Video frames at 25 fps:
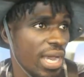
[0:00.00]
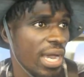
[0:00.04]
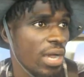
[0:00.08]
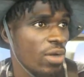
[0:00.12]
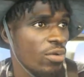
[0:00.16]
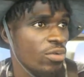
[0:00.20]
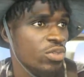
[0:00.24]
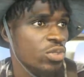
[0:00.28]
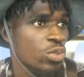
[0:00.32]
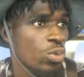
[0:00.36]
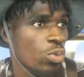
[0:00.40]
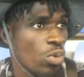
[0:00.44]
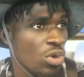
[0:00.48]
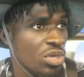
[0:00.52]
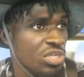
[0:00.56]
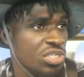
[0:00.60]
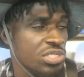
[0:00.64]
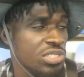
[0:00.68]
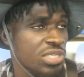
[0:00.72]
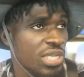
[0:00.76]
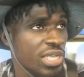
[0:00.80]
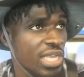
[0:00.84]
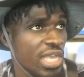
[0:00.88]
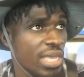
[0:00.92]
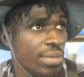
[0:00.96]
I also
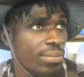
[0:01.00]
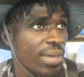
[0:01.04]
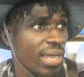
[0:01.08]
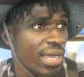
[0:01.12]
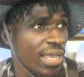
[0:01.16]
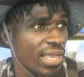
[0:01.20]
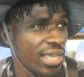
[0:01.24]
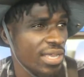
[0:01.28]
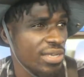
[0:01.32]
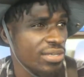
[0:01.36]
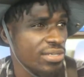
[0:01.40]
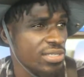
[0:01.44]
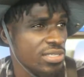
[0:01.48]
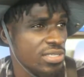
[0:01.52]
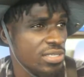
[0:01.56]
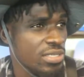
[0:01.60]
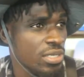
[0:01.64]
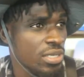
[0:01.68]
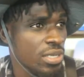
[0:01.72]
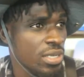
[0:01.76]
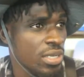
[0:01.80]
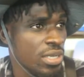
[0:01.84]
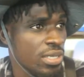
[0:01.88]
watched the game against